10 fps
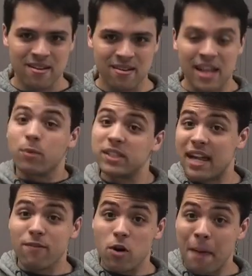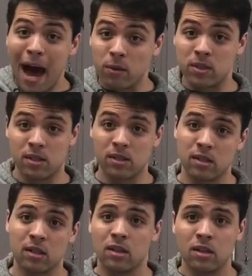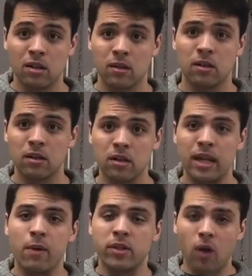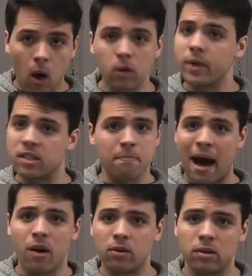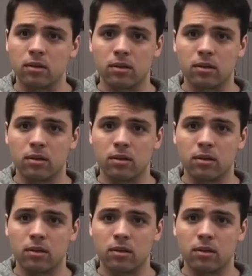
That it was never about. It was always about,